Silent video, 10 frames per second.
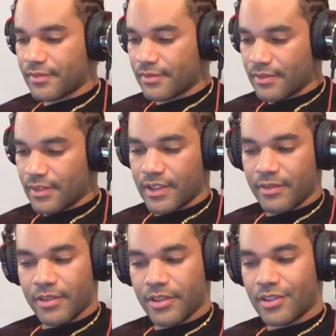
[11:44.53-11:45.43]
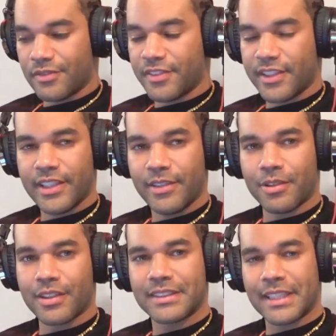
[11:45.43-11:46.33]
All right. Well, hopefully he
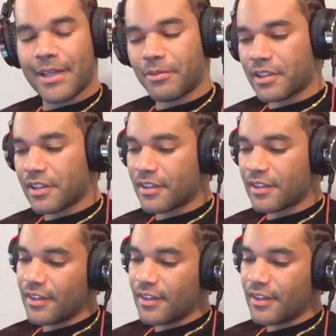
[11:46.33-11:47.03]
works it out with her.